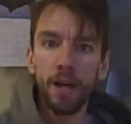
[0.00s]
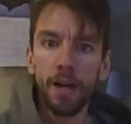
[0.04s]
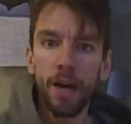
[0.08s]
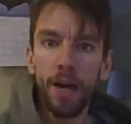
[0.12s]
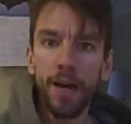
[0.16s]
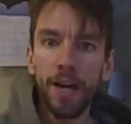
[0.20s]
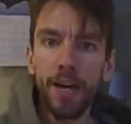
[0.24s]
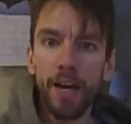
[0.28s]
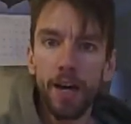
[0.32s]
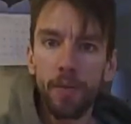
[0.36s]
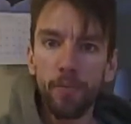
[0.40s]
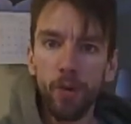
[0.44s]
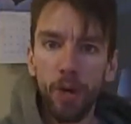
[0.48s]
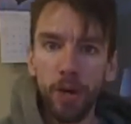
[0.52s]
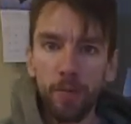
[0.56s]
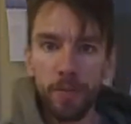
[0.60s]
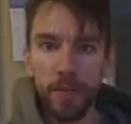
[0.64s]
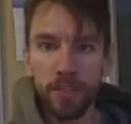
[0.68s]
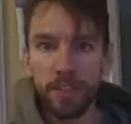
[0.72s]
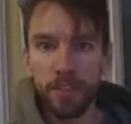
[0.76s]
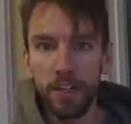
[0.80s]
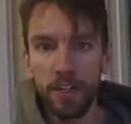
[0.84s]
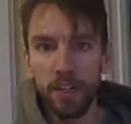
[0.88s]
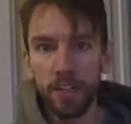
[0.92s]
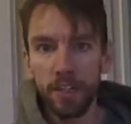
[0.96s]
Hi, I'm Rob
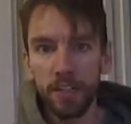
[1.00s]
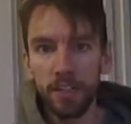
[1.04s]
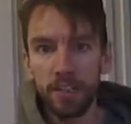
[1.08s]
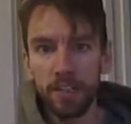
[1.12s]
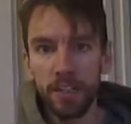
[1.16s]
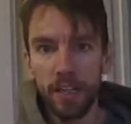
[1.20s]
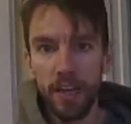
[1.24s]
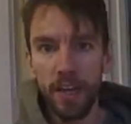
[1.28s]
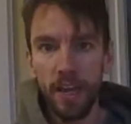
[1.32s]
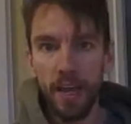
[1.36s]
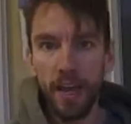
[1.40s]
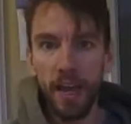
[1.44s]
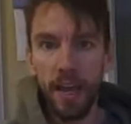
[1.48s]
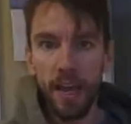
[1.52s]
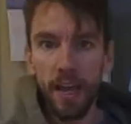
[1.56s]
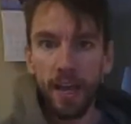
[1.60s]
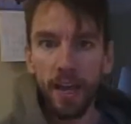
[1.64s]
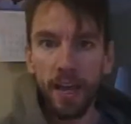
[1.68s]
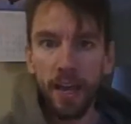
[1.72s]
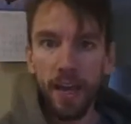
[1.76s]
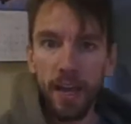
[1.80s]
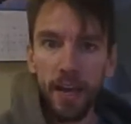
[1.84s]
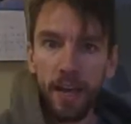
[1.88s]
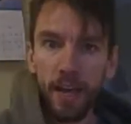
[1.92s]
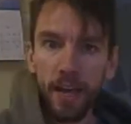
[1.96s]
McDonald,
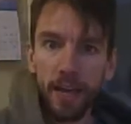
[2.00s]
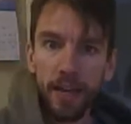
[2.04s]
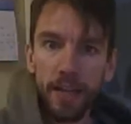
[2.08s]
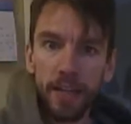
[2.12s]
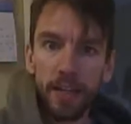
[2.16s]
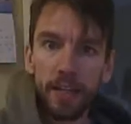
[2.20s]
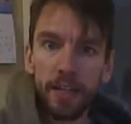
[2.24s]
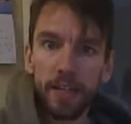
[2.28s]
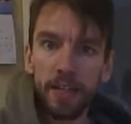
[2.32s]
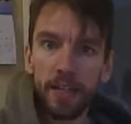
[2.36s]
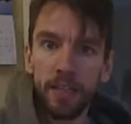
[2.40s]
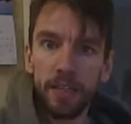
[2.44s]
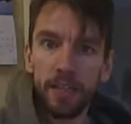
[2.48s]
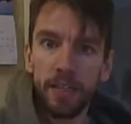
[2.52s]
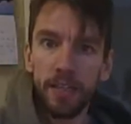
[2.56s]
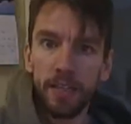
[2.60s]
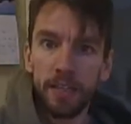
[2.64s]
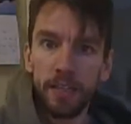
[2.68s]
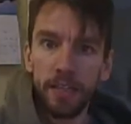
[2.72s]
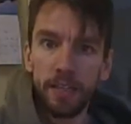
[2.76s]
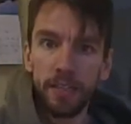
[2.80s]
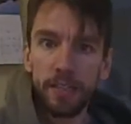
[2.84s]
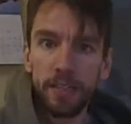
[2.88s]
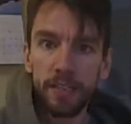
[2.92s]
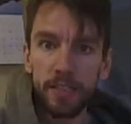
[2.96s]
and
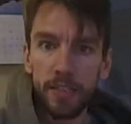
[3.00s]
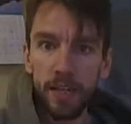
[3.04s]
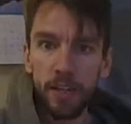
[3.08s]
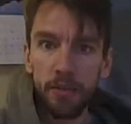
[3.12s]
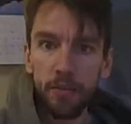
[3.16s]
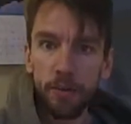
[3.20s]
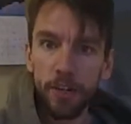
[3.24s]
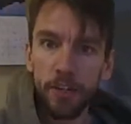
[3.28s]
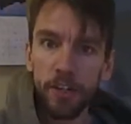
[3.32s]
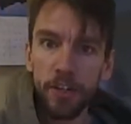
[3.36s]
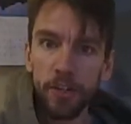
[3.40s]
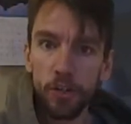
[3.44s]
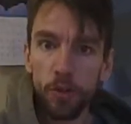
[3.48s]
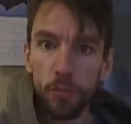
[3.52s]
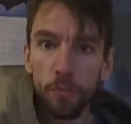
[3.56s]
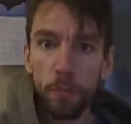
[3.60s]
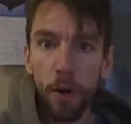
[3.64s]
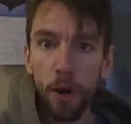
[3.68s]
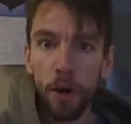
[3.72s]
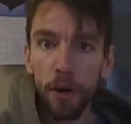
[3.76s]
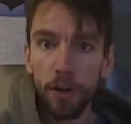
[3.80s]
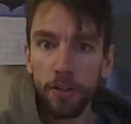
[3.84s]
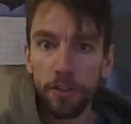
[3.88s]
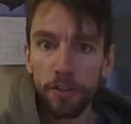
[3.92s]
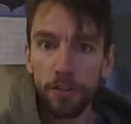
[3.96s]
today we're going to do
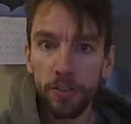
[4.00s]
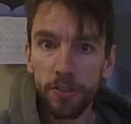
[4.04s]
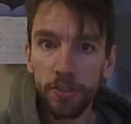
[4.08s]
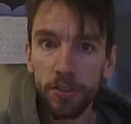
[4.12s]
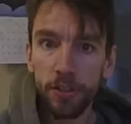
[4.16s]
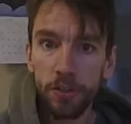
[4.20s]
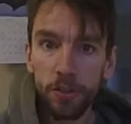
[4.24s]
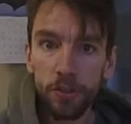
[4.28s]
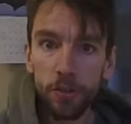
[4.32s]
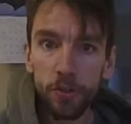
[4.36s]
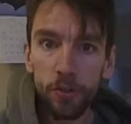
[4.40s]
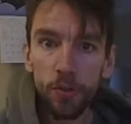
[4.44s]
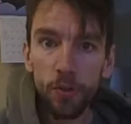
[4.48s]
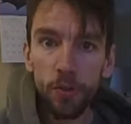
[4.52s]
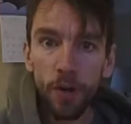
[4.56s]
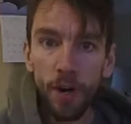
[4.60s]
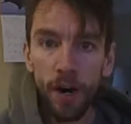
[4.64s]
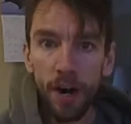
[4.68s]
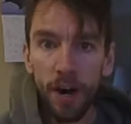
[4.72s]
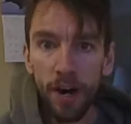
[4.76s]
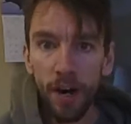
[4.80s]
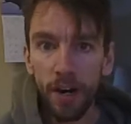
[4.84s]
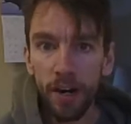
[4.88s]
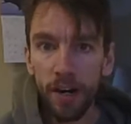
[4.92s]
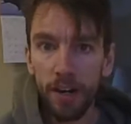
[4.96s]
part 2
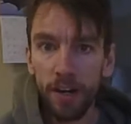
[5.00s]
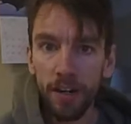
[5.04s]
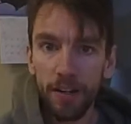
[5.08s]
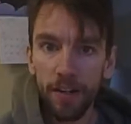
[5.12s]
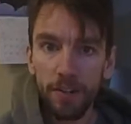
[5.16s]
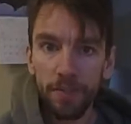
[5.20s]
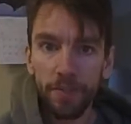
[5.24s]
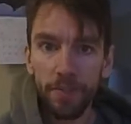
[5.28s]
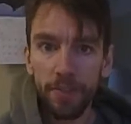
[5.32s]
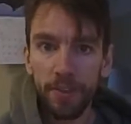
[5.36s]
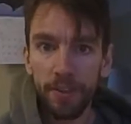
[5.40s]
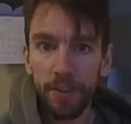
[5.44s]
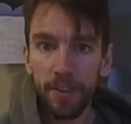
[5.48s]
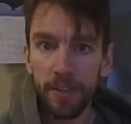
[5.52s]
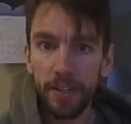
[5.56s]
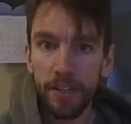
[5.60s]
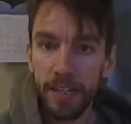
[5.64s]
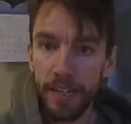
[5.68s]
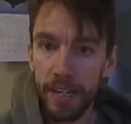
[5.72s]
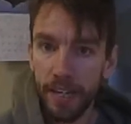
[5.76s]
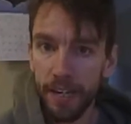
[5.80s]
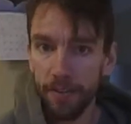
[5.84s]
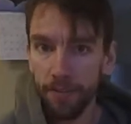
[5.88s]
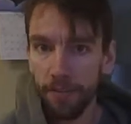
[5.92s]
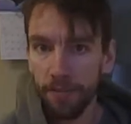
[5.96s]
of the
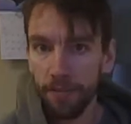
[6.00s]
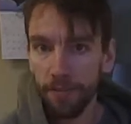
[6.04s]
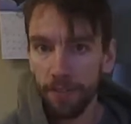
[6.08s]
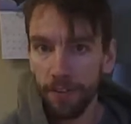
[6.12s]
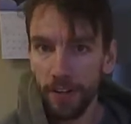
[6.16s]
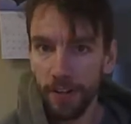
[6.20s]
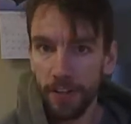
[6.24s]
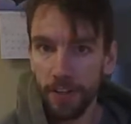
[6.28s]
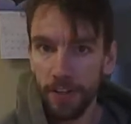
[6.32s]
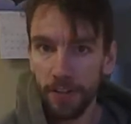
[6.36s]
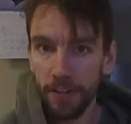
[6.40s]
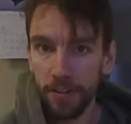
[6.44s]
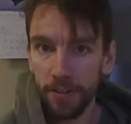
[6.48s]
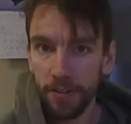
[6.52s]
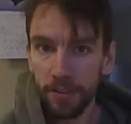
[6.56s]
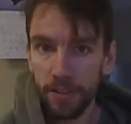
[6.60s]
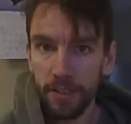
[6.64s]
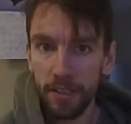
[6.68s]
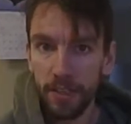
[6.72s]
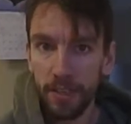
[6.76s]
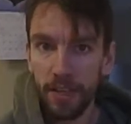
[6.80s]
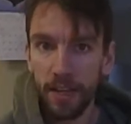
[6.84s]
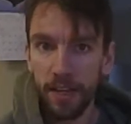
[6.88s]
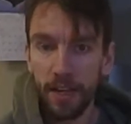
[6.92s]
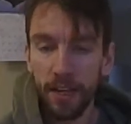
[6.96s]
knife
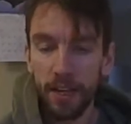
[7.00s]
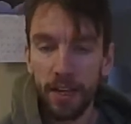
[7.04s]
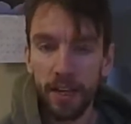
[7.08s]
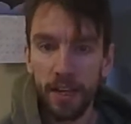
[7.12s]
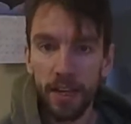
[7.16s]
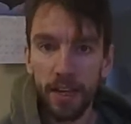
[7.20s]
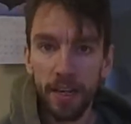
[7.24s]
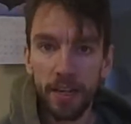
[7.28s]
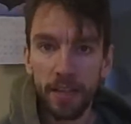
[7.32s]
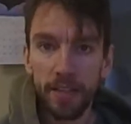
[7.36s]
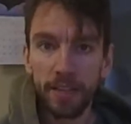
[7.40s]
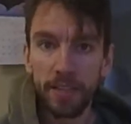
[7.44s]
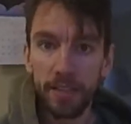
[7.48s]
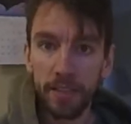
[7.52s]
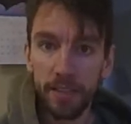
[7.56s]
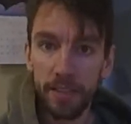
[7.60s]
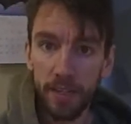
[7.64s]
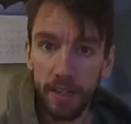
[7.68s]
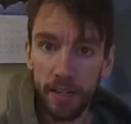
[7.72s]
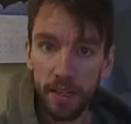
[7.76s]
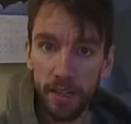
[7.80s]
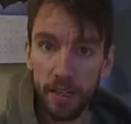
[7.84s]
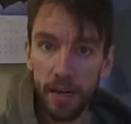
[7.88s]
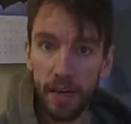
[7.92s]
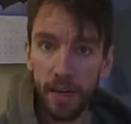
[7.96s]
videos, and
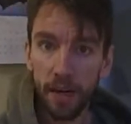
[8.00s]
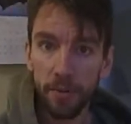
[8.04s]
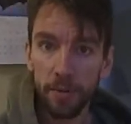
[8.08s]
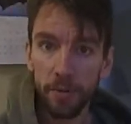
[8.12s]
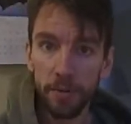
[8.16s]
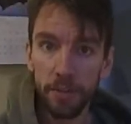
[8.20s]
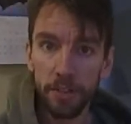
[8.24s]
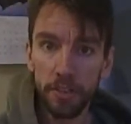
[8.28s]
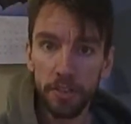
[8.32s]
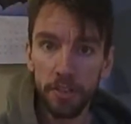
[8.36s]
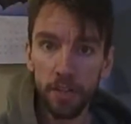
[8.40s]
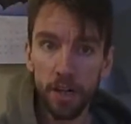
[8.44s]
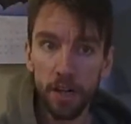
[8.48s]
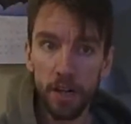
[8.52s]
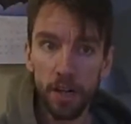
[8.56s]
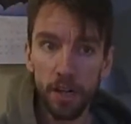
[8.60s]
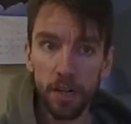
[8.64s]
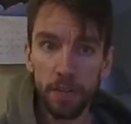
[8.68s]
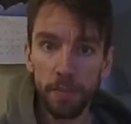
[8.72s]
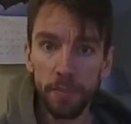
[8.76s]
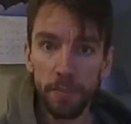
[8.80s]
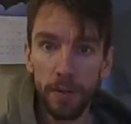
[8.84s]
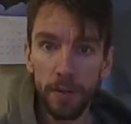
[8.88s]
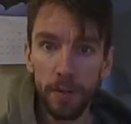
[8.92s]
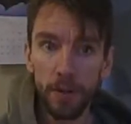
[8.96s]
today I'm going to talk
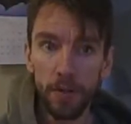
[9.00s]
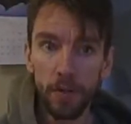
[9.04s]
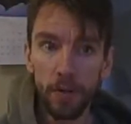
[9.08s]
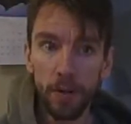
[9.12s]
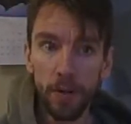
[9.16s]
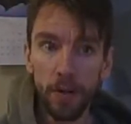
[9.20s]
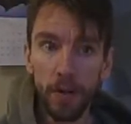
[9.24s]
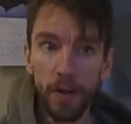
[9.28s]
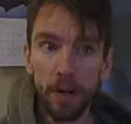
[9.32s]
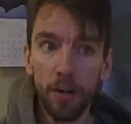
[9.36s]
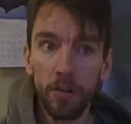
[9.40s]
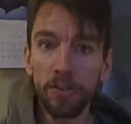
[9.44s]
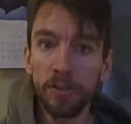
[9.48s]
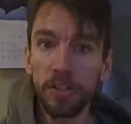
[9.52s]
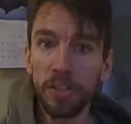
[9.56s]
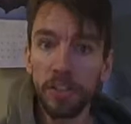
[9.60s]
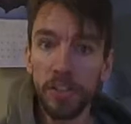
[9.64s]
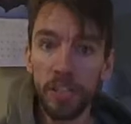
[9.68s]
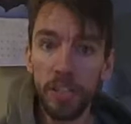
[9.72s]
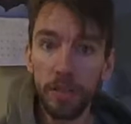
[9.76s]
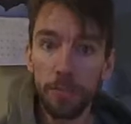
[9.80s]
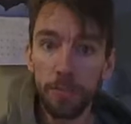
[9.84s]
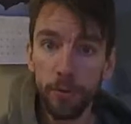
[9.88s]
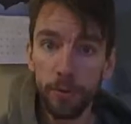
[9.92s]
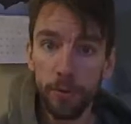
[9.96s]
about how to
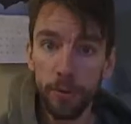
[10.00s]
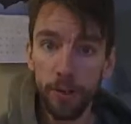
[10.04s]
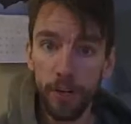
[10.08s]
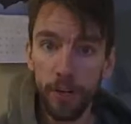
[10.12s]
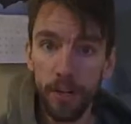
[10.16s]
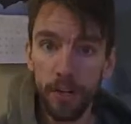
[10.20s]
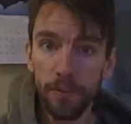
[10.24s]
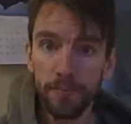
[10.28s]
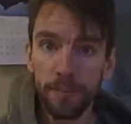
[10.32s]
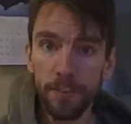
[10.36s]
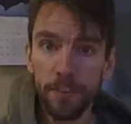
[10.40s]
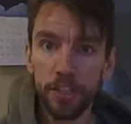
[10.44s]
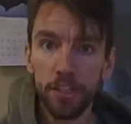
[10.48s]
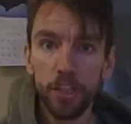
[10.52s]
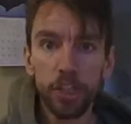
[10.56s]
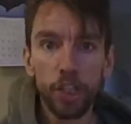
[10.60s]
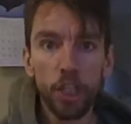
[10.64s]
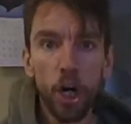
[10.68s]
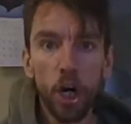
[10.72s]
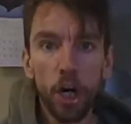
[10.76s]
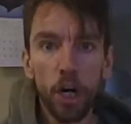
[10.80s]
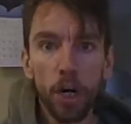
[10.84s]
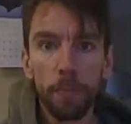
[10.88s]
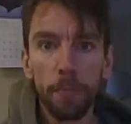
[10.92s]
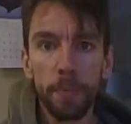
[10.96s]
keep your knives
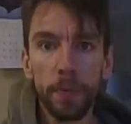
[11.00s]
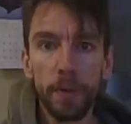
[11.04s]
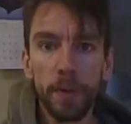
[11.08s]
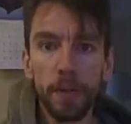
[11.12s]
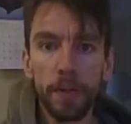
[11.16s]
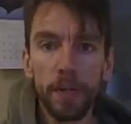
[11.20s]
sharp.